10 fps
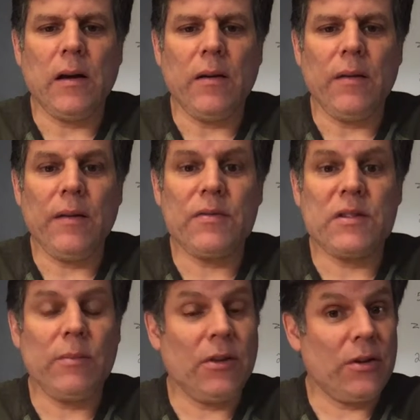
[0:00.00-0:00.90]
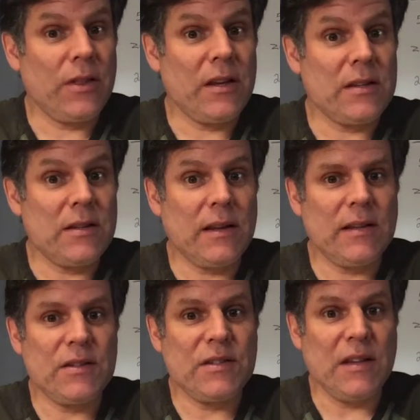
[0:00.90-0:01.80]
We have similar things like
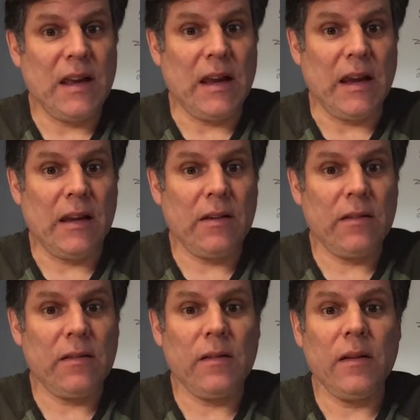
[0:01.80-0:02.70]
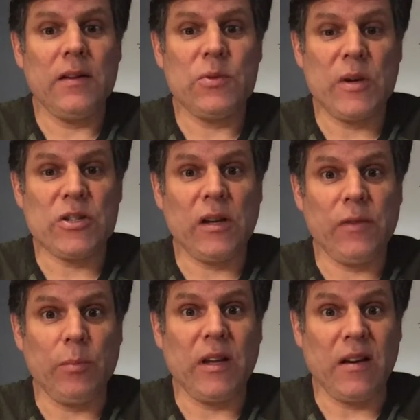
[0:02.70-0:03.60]
this today, especially if
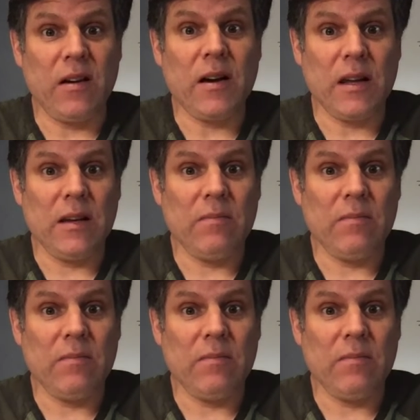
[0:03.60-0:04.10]
you play hockey.